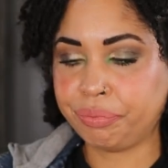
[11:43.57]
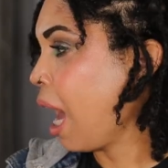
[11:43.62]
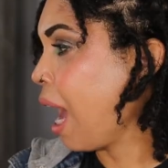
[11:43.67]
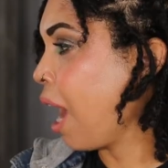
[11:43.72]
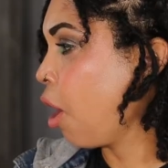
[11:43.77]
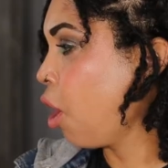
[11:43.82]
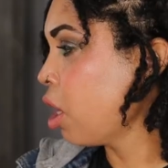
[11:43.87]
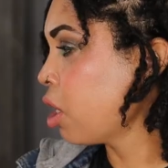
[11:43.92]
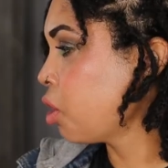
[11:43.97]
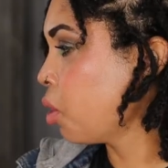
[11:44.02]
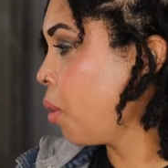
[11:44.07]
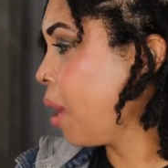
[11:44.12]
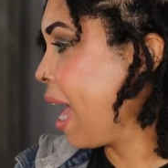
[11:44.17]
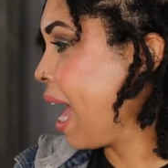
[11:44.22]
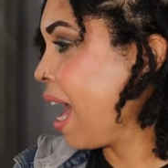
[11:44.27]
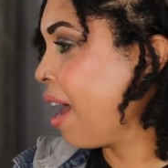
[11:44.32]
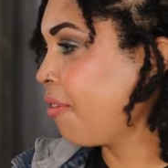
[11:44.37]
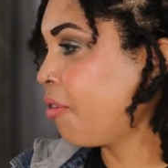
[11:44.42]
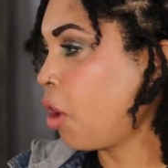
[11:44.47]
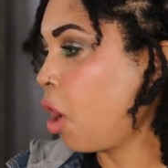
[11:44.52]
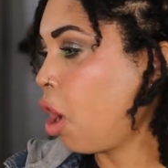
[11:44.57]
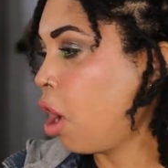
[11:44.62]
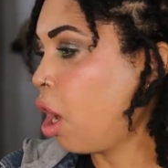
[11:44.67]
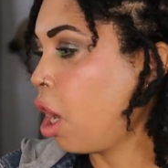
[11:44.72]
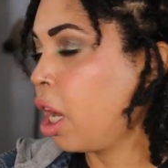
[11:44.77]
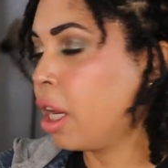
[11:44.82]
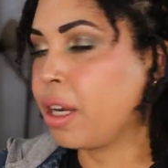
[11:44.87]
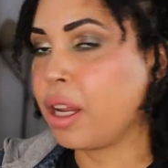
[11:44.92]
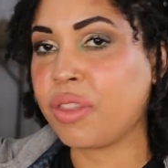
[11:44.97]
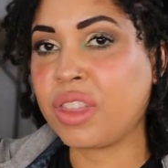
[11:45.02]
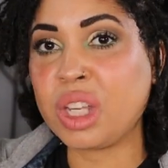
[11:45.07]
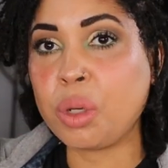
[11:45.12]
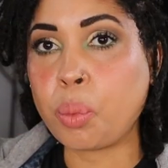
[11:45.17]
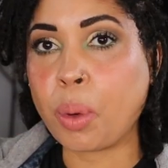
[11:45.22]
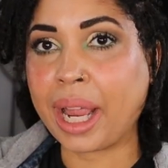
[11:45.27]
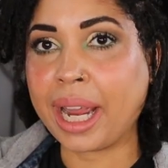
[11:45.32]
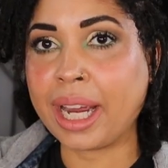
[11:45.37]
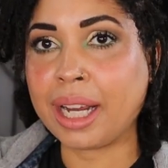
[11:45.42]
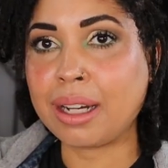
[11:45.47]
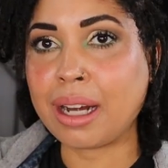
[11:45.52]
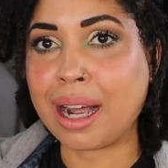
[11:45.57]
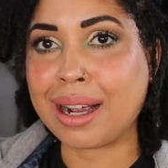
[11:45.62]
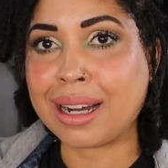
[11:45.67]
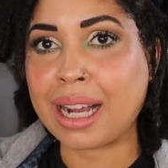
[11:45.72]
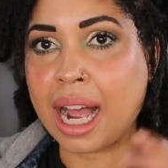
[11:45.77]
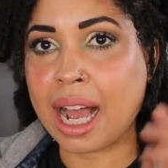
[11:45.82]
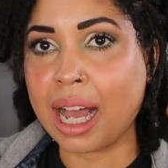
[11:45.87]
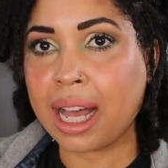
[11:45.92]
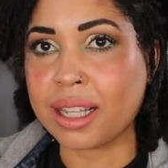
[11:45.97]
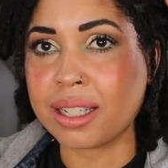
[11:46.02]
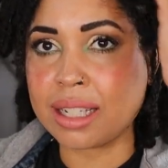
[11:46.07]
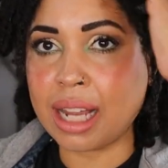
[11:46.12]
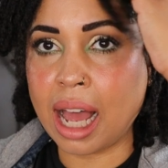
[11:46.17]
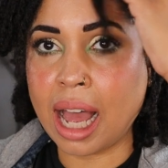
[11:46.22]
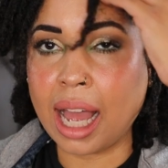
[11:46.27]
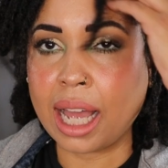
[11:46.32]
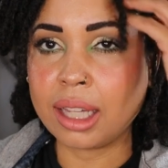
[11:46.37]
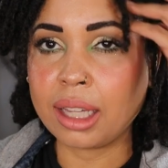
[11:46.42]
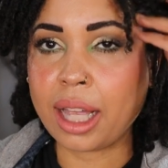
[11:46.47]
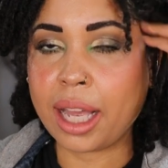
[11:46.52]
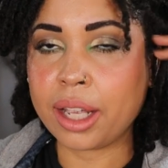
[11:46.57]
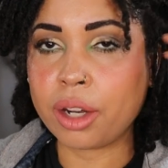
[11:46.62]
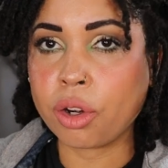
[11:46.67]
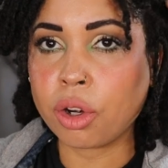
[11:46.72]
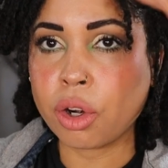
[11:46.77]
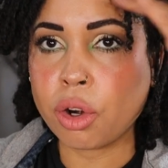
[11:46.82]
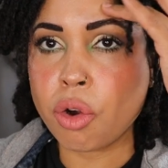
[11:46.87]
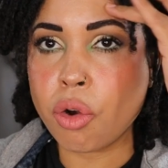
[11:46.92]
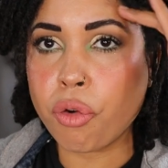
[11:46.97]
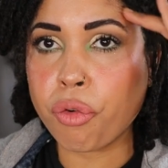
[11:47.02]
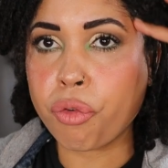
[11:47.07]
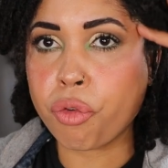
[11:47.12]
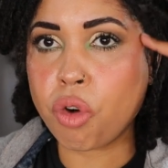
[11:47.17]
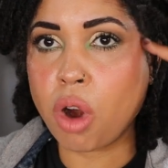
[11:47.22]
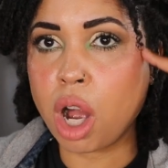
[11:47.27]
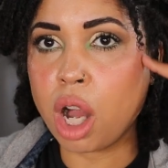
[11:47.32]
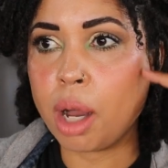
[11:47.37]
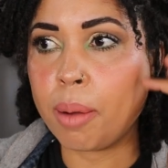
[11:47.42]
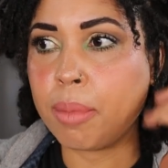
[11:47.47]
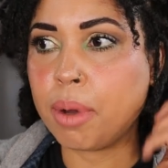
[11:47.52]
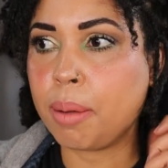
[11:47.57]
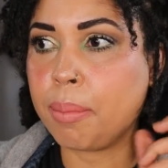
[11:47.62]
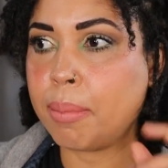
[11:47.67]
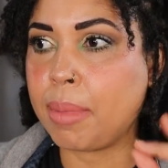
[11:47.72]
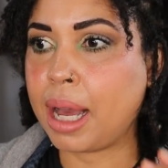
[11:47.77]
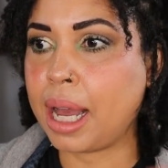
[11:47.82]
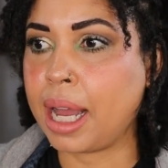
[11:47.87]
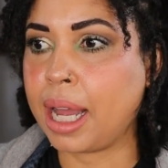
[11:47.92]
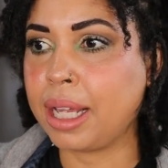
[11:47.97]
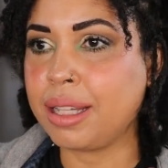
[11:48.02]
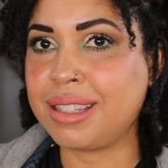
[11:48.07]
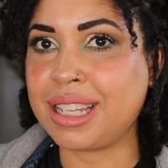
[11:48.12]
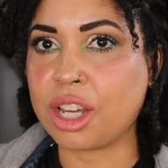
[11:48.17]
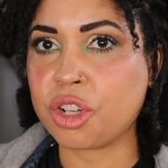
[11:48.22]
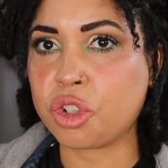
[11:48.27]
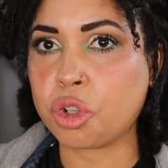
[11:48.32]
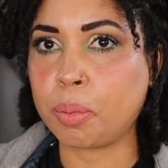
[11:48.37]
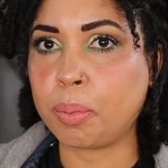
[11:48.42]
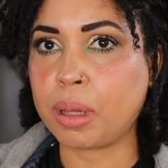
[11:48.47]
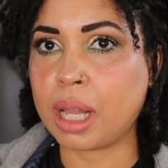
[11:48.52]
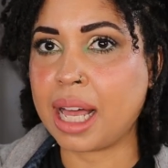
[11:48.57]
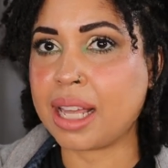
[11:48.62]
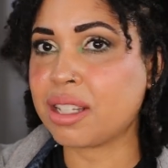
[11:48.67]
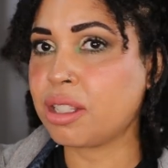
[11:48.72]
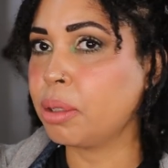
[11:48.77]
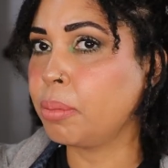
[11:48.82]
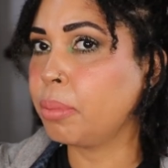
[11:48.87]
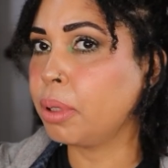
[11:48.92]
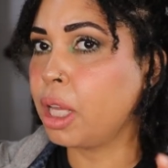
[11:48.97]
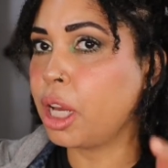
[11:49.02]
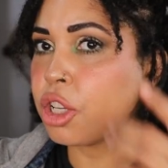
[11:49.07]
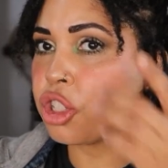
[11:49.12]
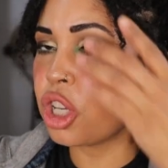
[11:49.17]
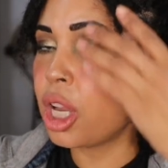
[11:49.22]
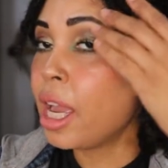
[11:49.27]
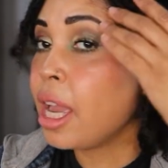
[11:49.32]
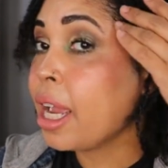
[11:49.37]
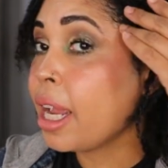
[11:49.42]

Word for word: I also have on the Wayne Goss highlighter from my Desert Blossom blush.